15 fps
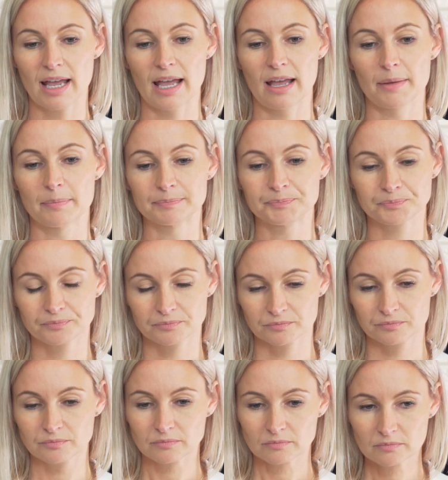
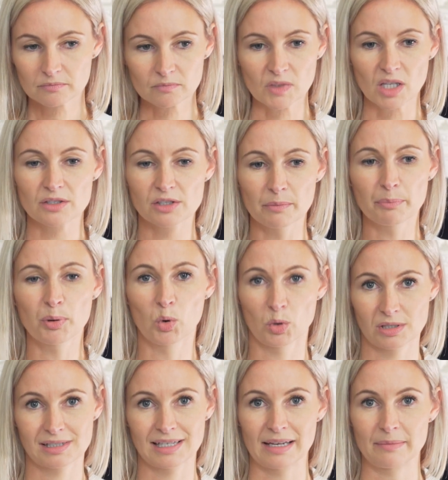some poor
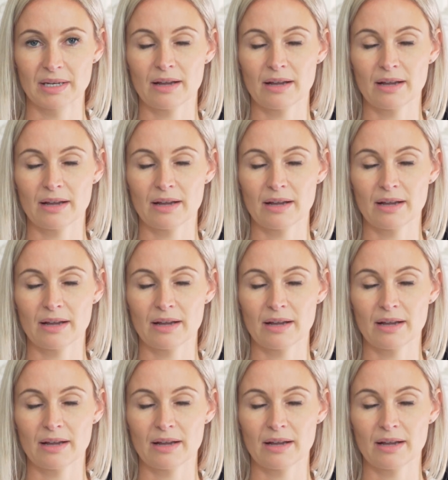sleep.